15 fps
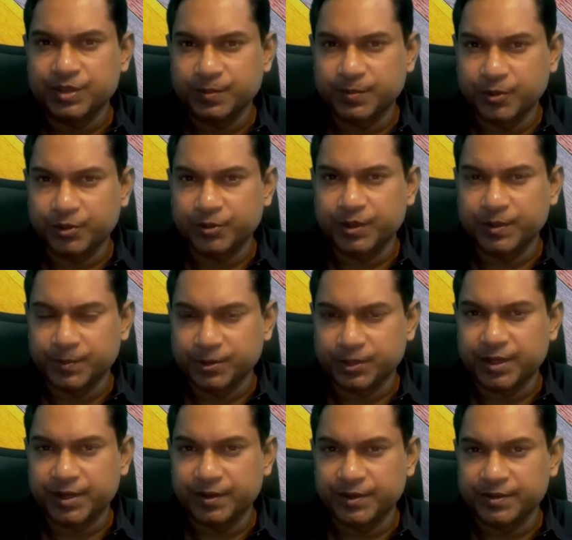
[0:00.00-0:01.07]
about
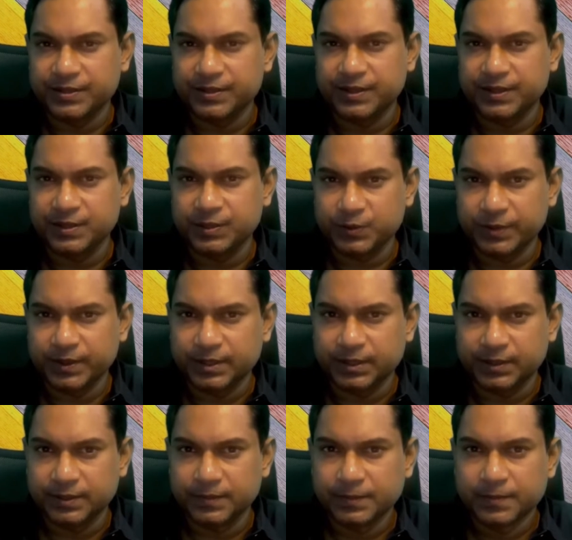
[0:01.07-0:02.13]
cryptocurrency as
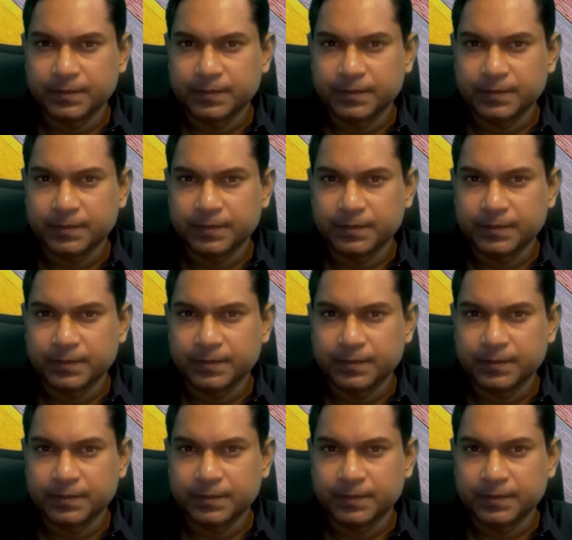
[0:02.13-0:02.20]
well.